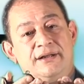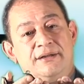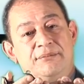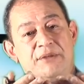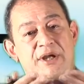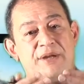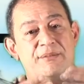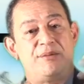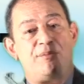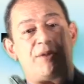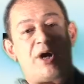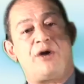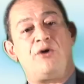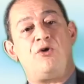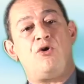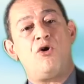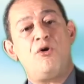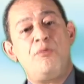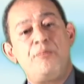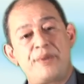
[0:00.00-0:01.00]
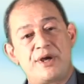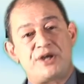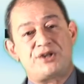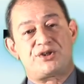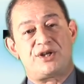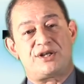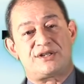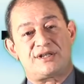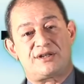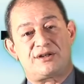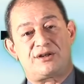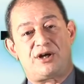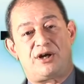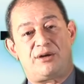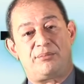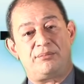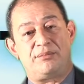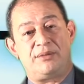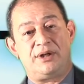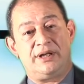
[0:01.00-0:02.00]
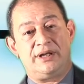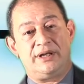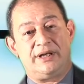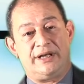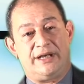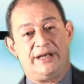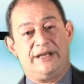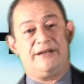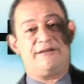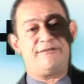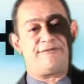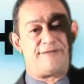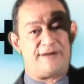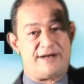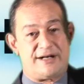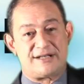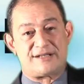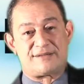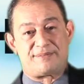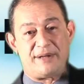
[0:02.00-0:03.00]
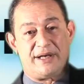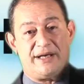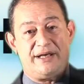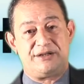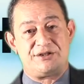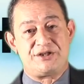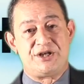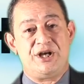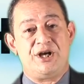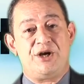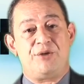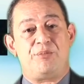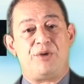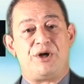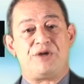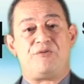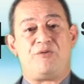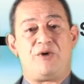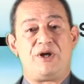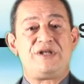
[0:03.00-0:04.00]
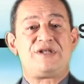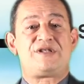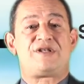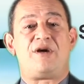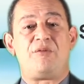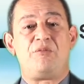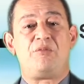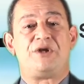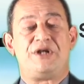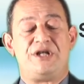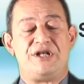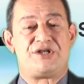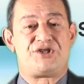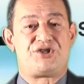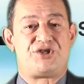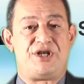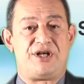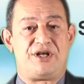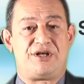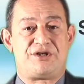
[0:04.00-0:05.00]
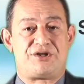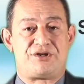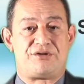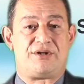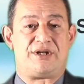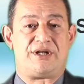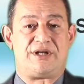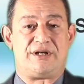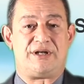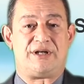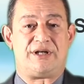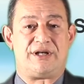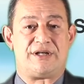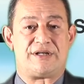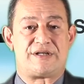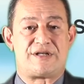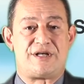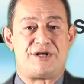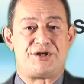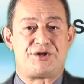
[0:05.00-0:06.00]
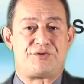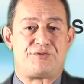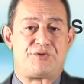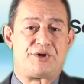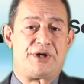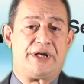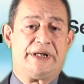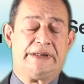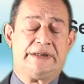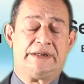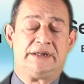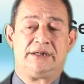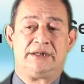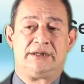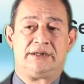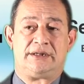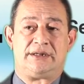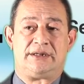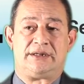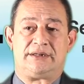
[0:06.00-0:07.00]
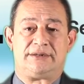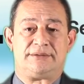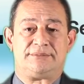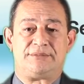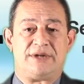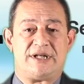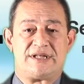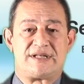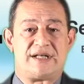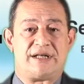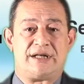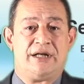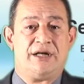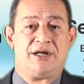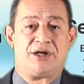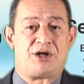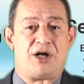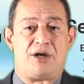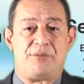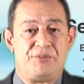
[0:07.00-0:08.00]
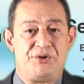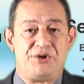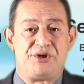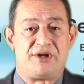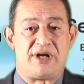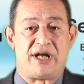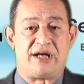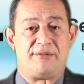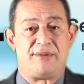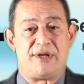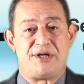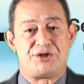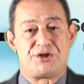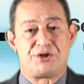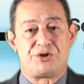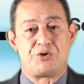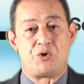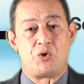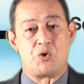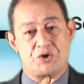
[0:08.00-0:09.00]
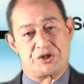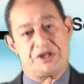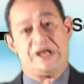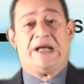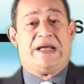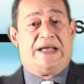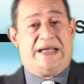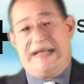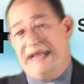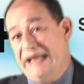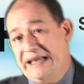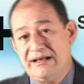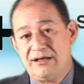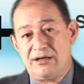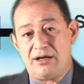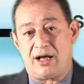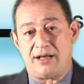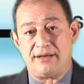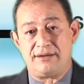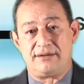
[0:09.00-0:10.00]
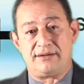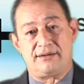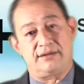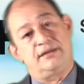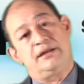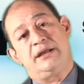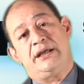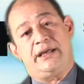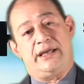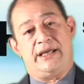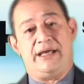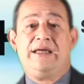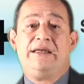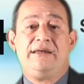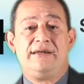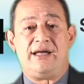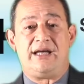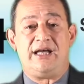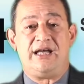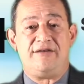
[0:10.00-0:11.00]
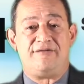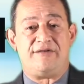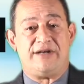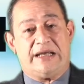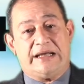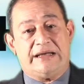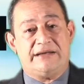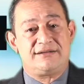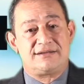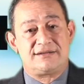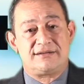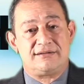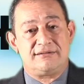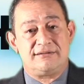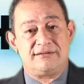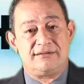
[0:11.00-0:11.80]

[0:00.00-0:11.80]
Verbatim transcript: Maybe my home page doesn't come in the first page, but once somebody is uh, searching for a, uh, let's say, computer animation course in London in the evenings,